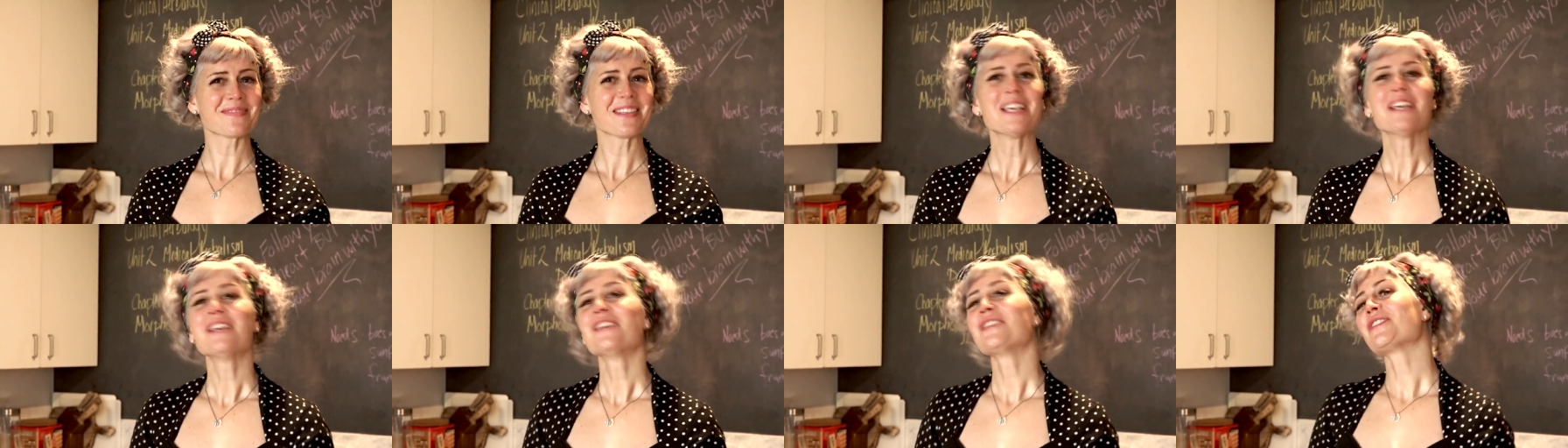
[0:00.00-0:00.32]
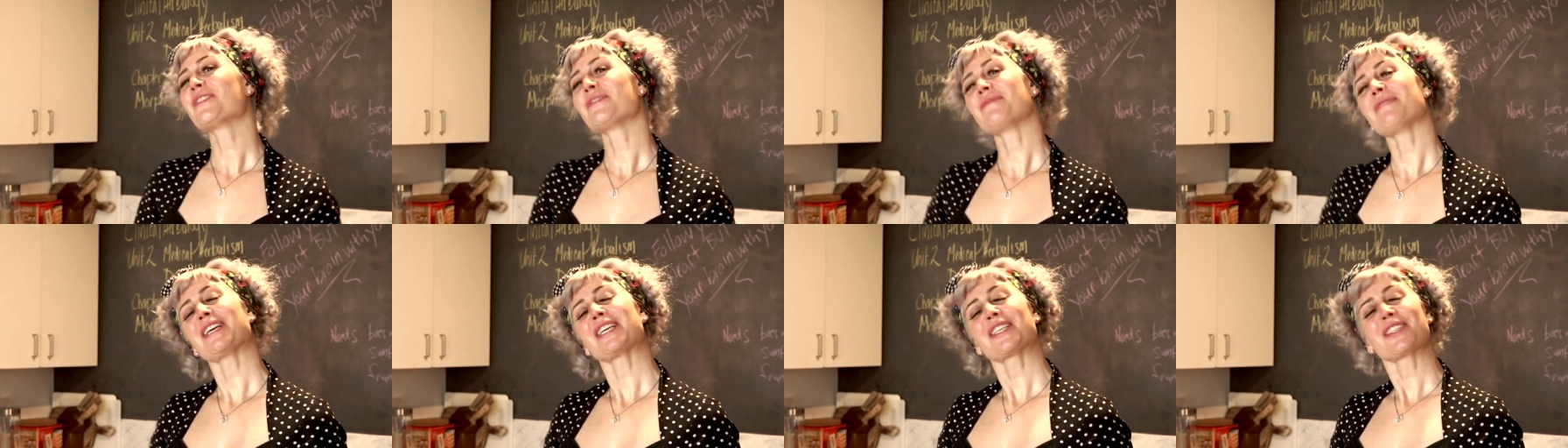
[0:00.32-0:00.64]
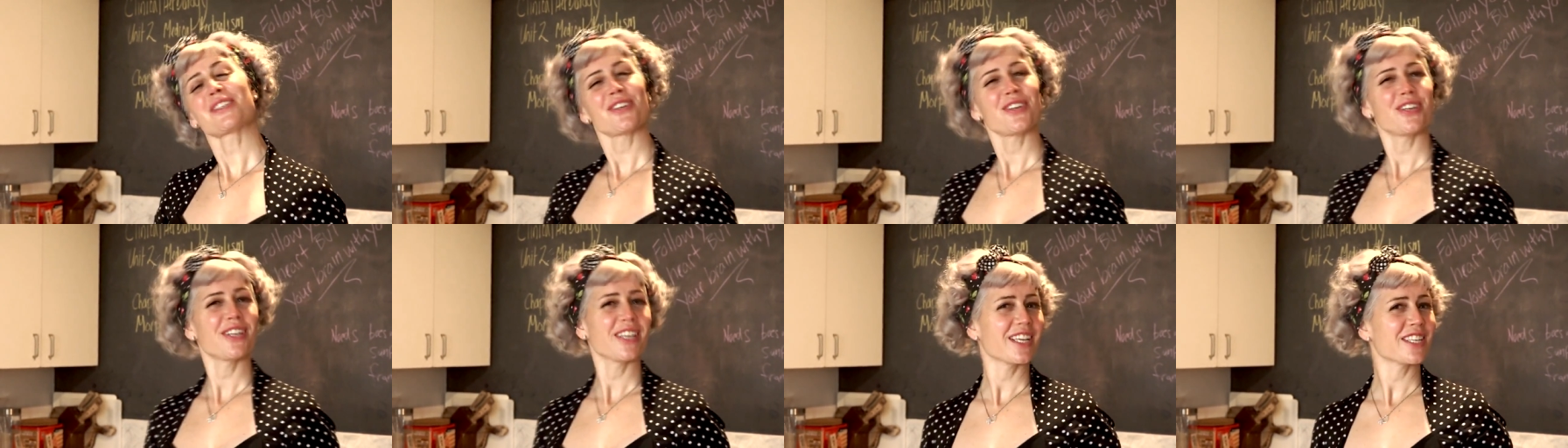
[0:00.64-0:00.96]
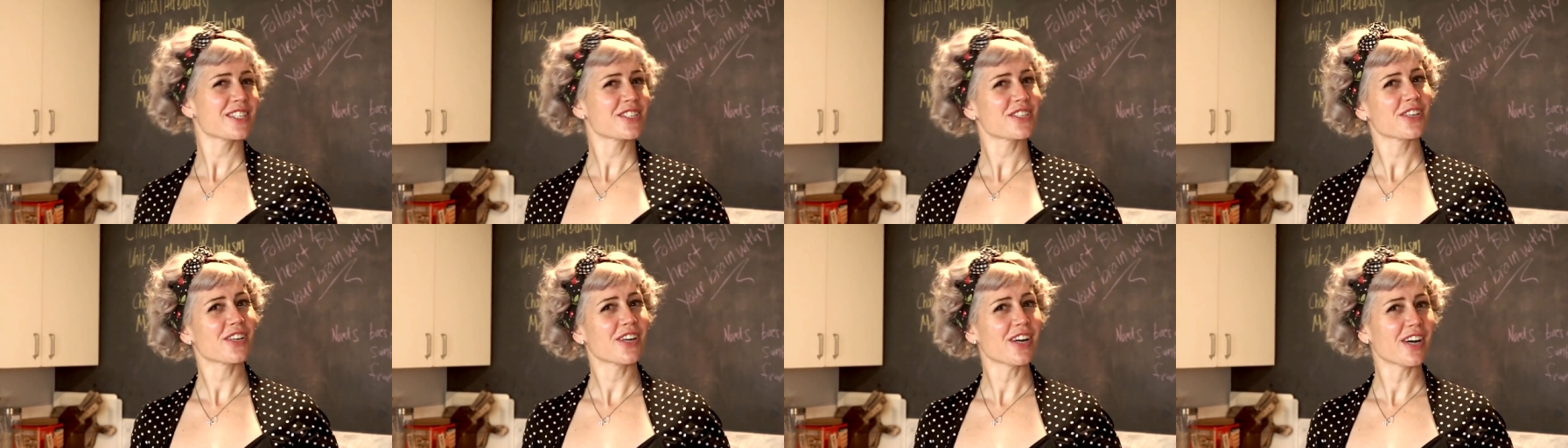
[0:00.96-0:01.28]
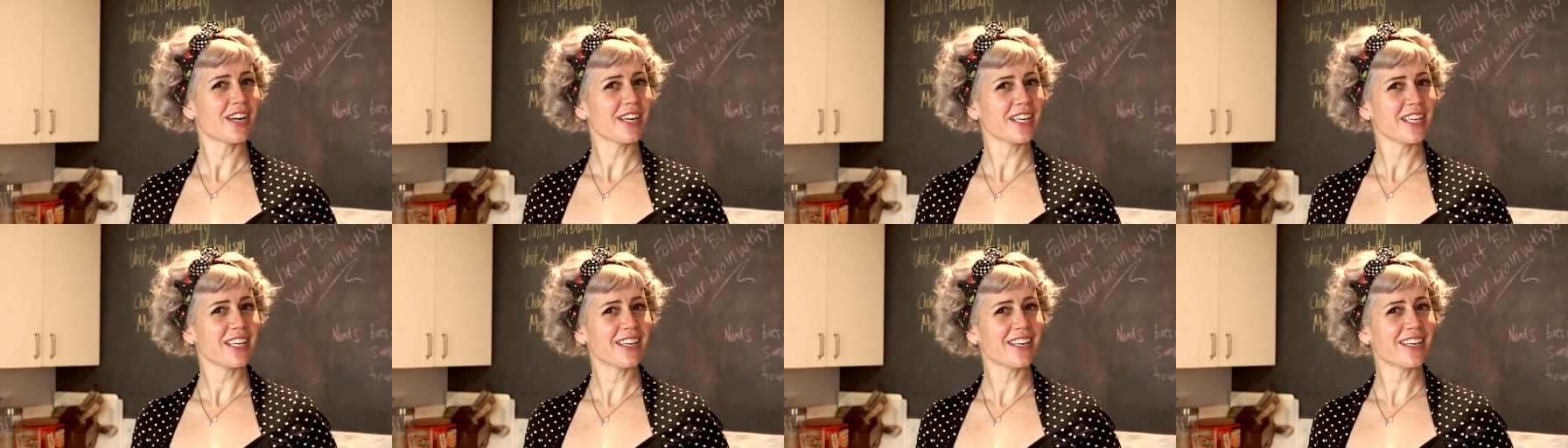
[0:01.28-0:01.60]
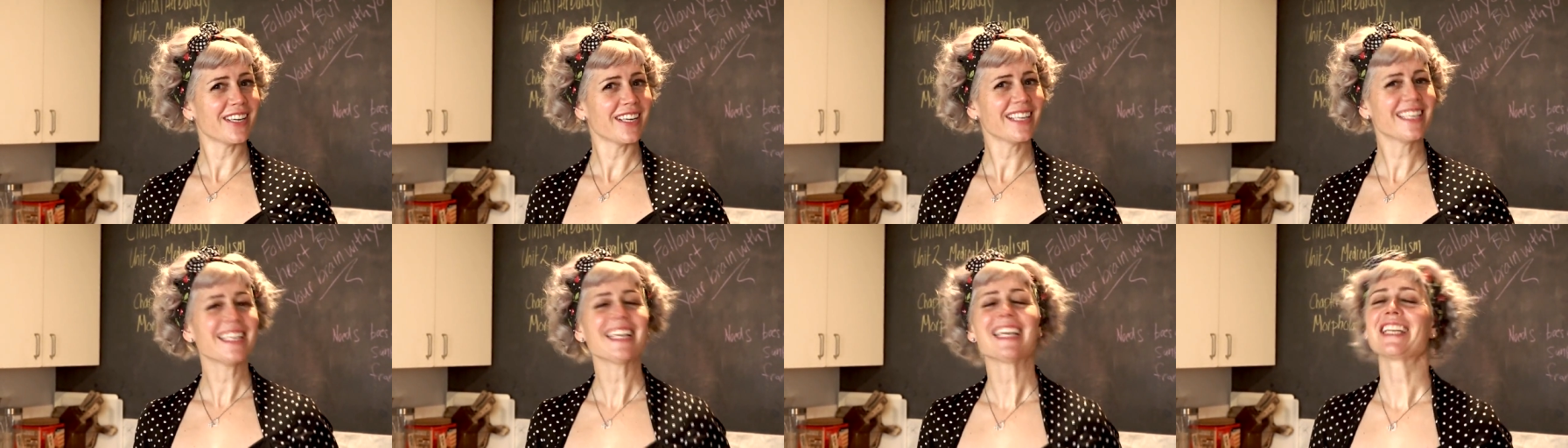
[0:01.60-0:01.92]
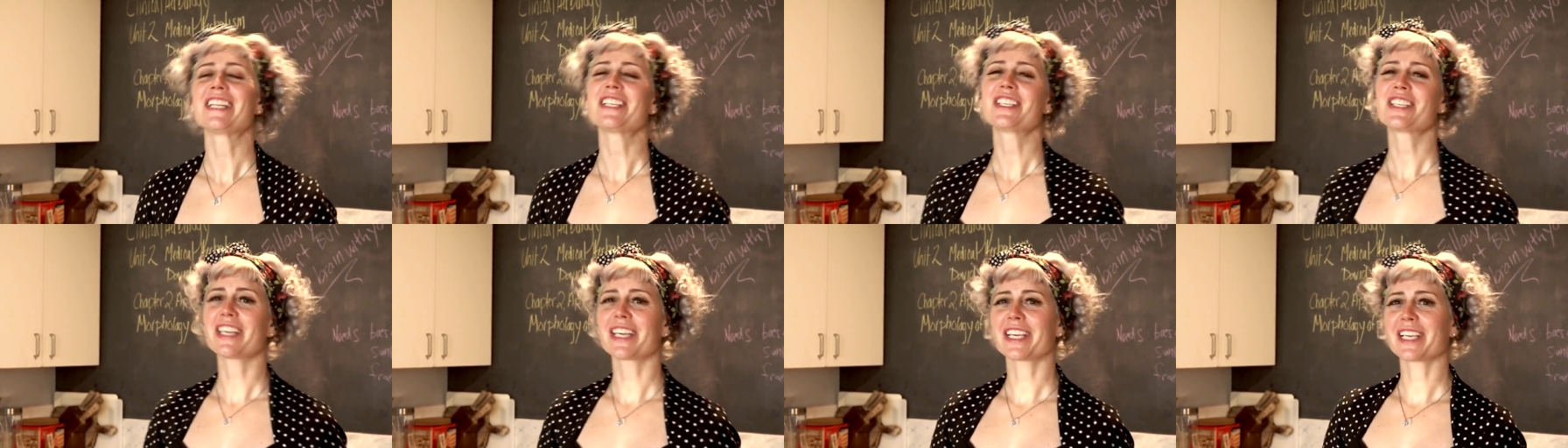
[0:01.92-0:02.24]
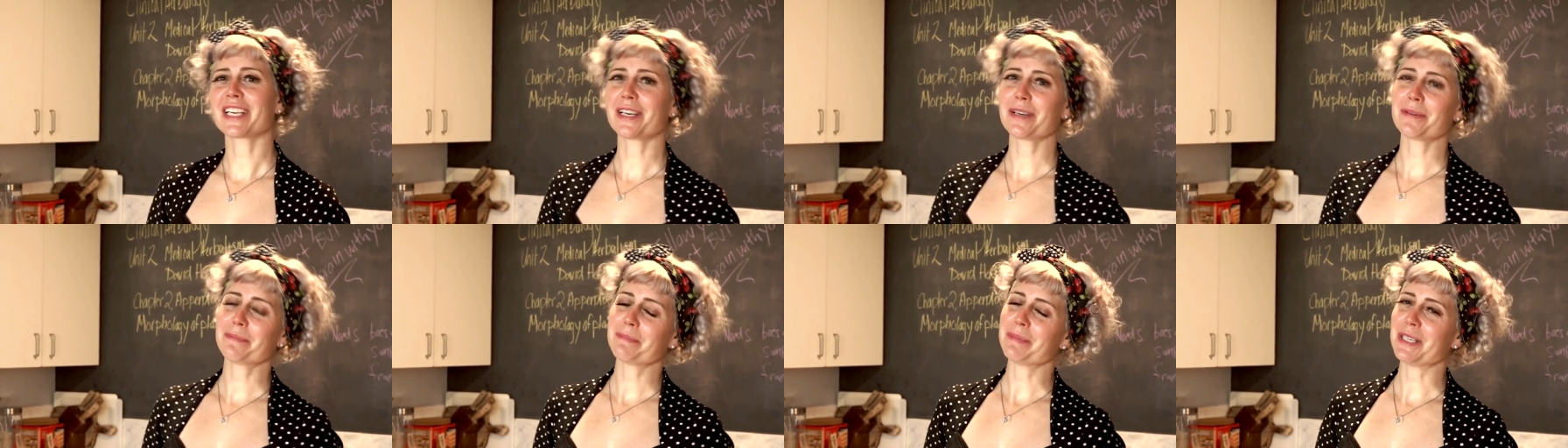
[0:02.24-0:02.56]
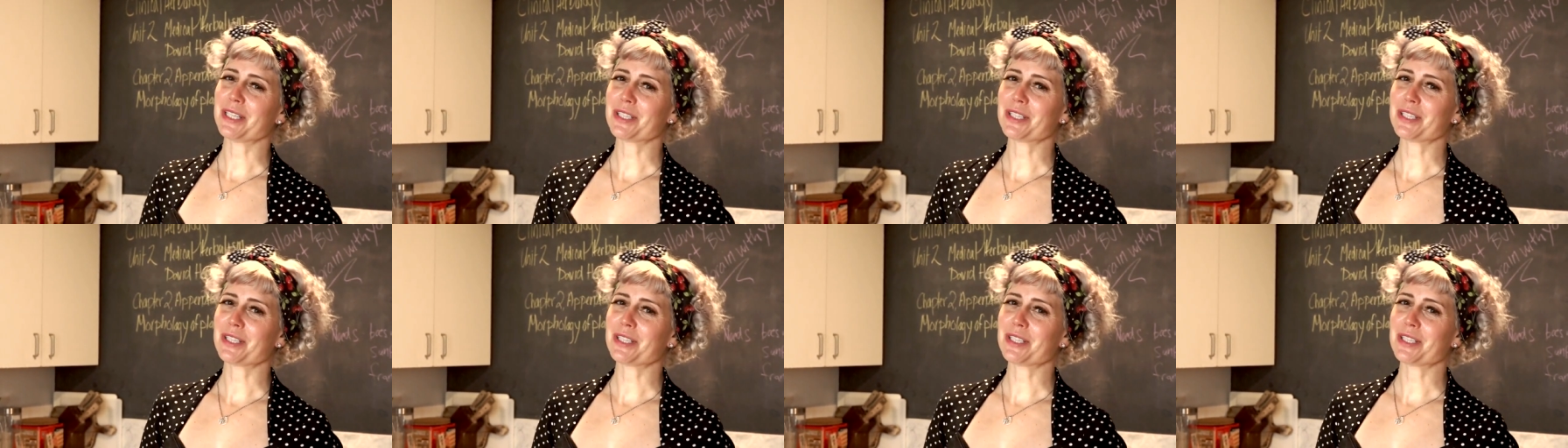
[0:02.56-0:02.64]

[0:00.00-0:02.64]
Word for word: So make sure to get your Hottie on and check out